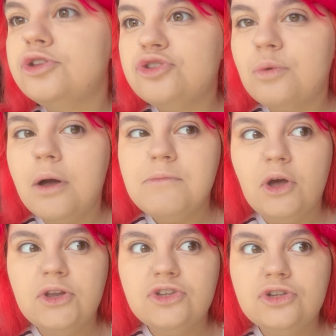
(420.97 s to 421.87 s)
so I'm
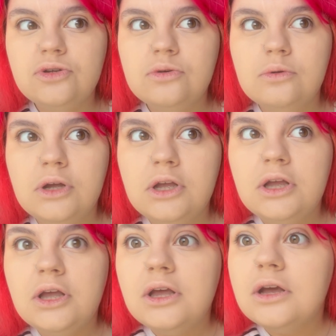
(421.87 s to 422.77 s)
going to
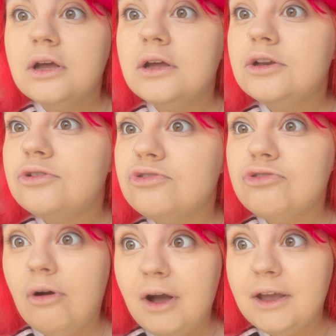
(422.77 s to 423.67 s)

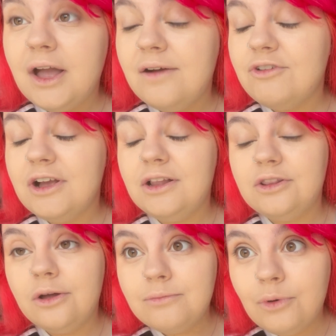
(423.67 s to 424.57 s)
try and cover it a
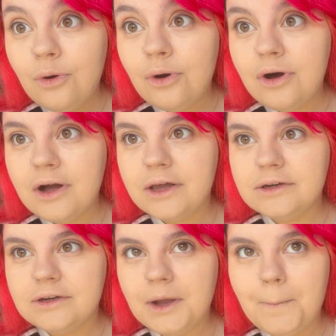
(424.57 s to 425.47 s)
lot more
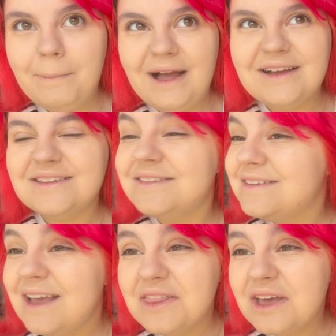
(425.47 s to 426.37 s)
and come back and
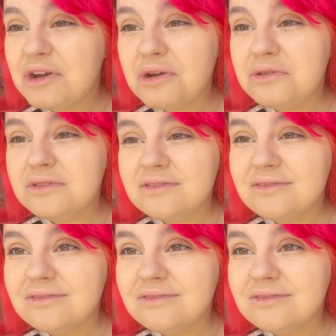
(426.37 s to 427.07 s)
see how that goes.